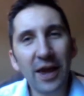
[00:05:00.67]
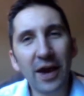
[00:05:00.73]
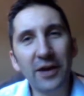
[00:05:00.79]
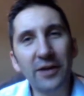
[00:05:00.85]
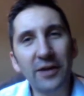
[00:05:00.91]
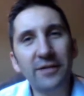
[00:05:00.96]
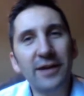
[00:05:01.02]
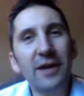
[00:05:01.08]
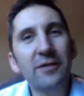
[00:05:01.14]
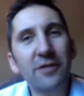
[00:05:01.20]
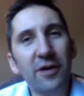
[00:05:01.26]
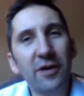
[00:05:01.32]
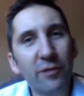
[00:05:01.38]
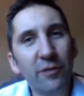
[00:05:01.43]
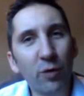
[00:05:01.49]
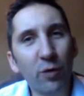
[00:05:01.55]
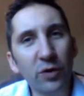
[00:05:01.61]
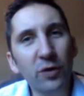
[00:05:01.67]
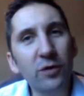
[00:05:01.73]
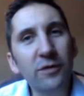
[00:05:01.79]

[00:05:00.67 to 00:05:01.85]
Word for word: And it sounds like from what you're